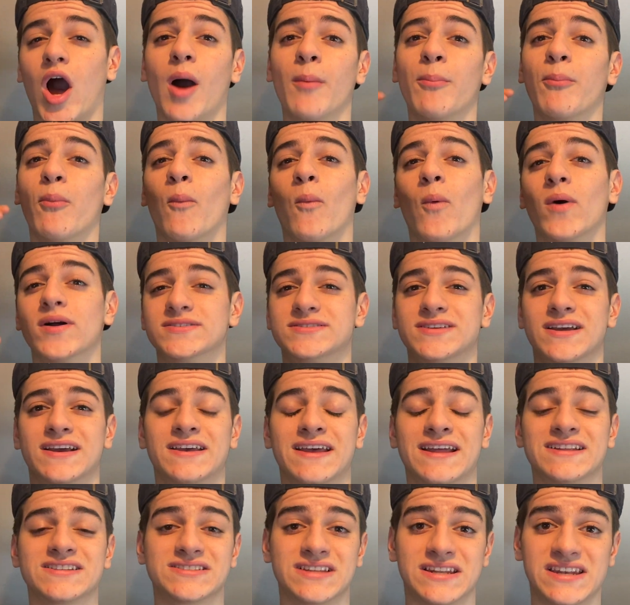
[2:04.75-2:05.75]
up once it
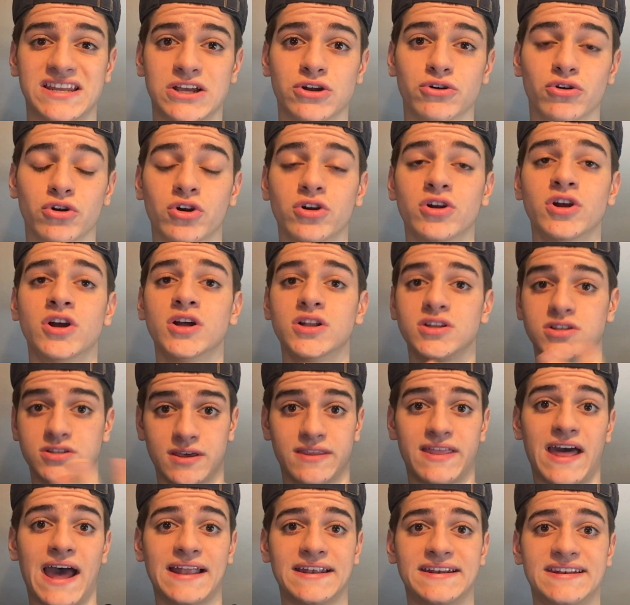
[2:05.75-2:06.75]
gets nearer
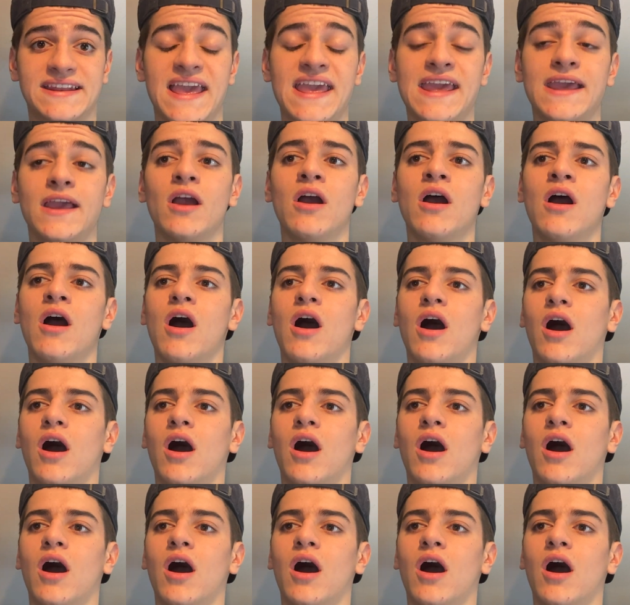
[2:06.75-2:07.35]
to that date.